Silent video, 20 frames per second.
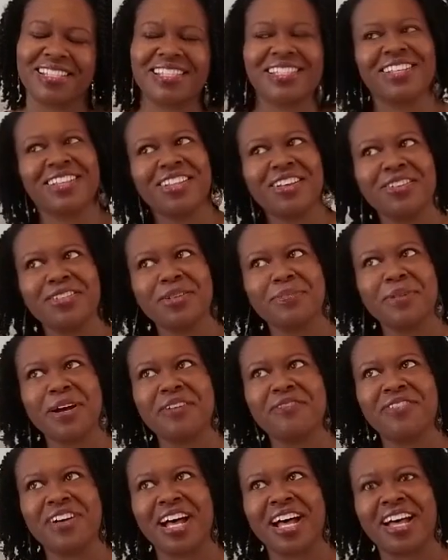So those are my
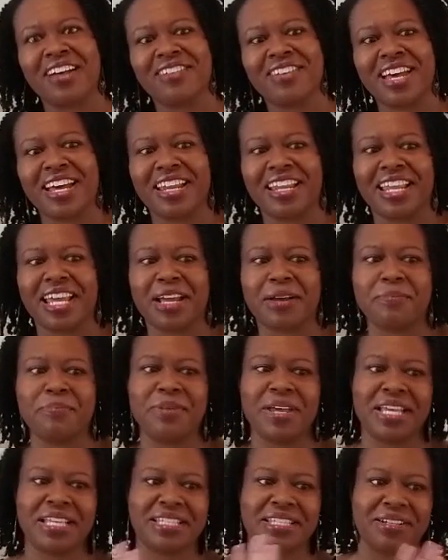5 kind of like
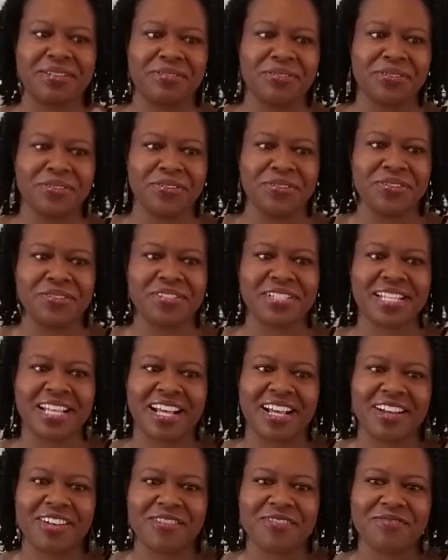basic rules
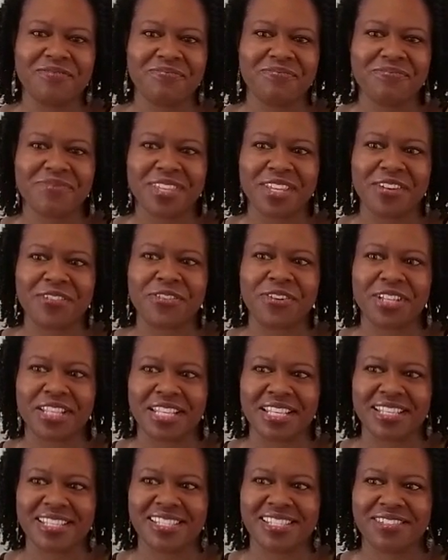for
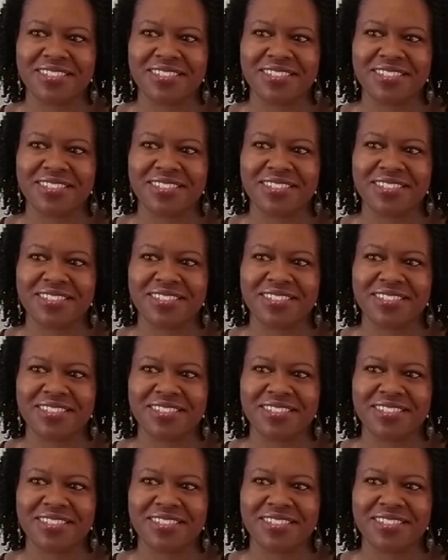this.